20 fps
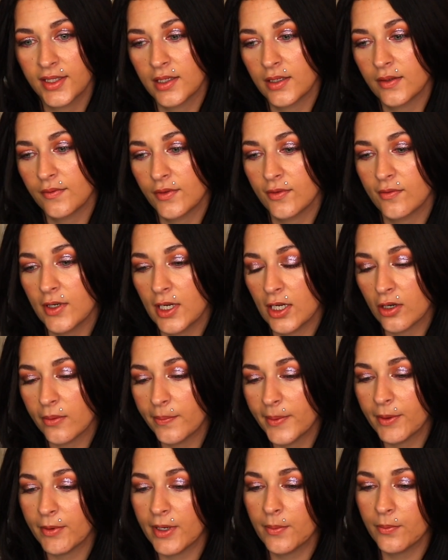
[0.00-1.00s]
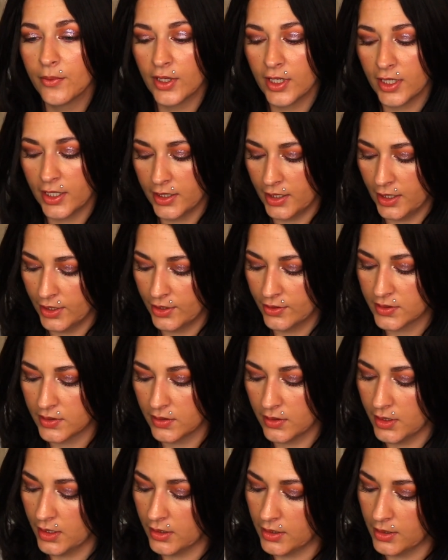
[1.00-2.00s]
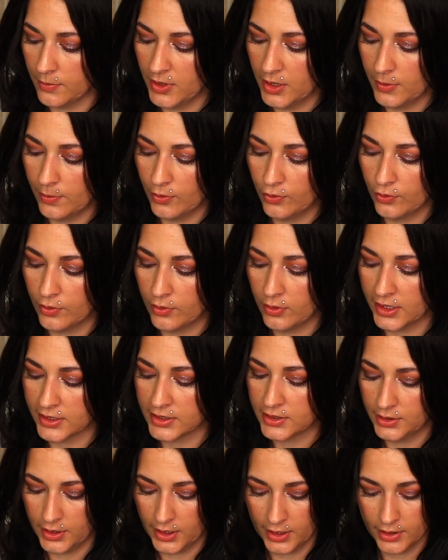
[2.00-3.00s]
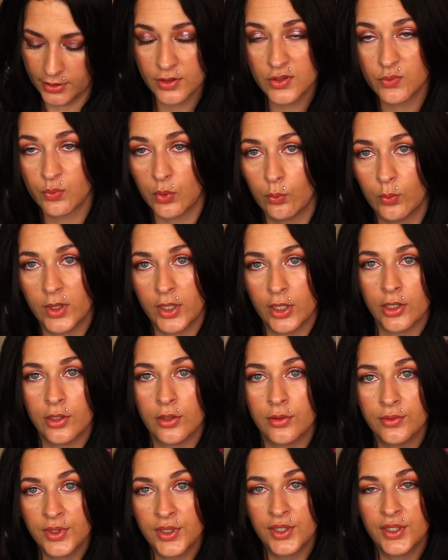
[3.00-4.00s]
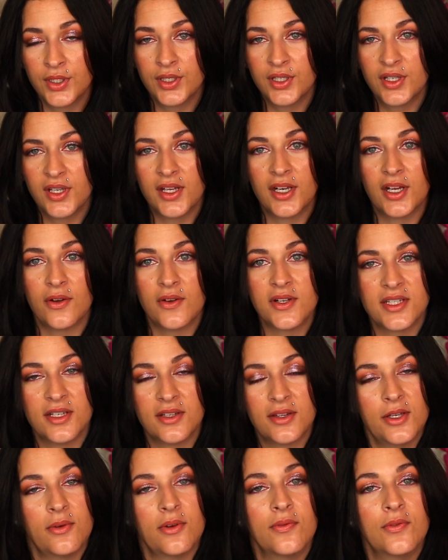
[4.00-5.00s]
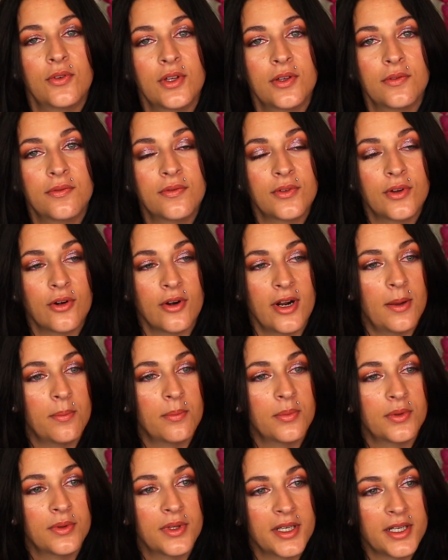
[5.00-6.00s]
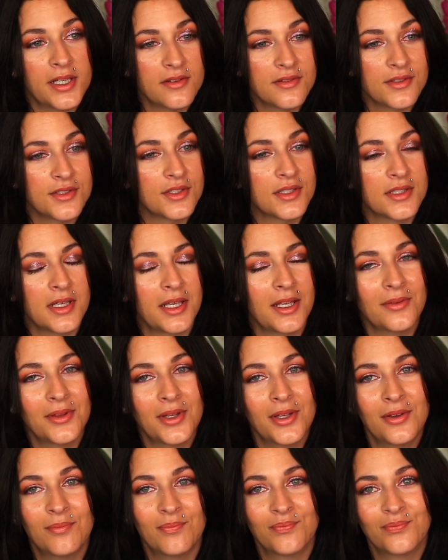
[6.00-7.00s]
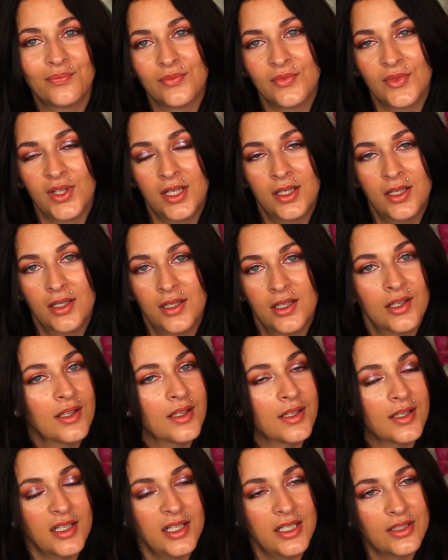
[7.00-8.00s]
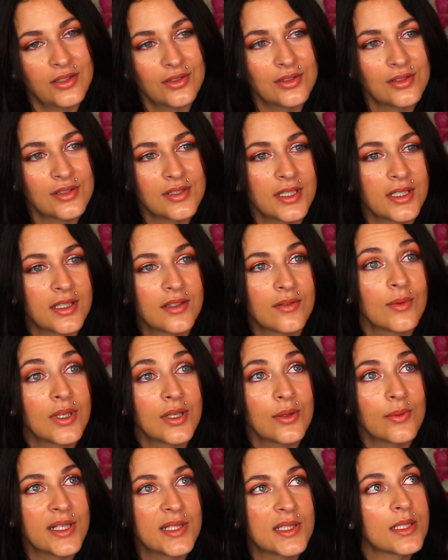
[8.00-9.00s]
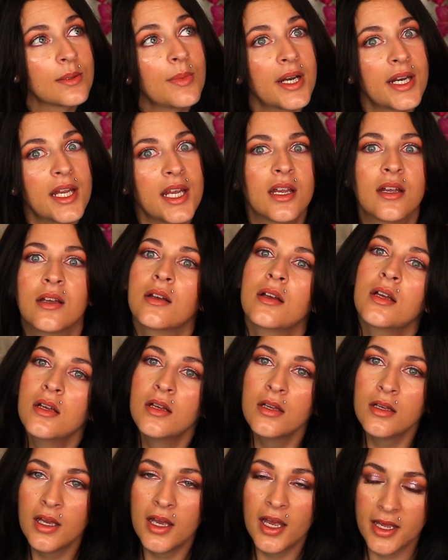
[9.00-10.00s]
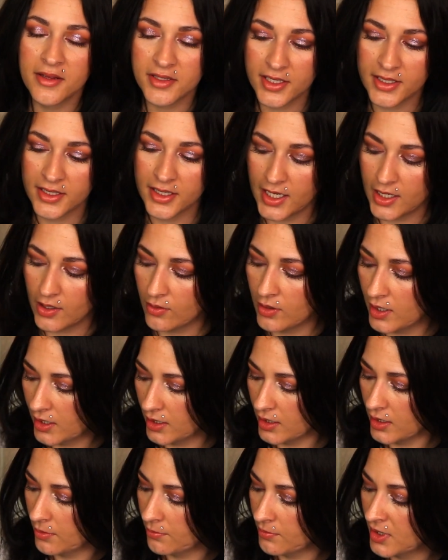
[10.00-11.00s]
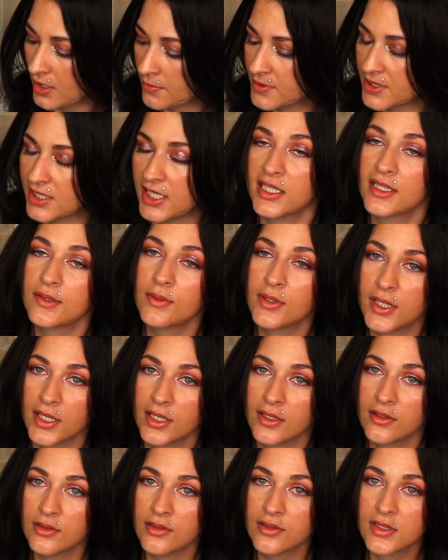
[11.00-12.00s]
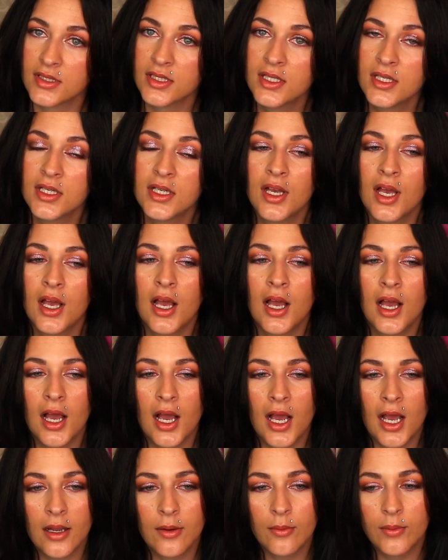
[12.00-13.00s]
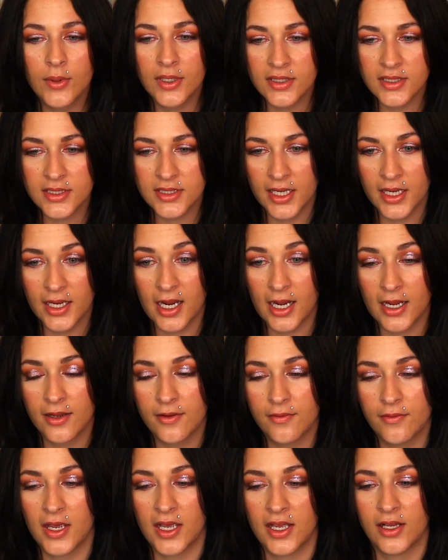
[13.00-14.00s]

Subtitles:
if you've not heard me ramble on, I used to think that people who collected candles were weird. And I always thought they were full of crap. Like, I was just like, candles, like, what a waste of money. And then now I am obsessed with candles. I will say I have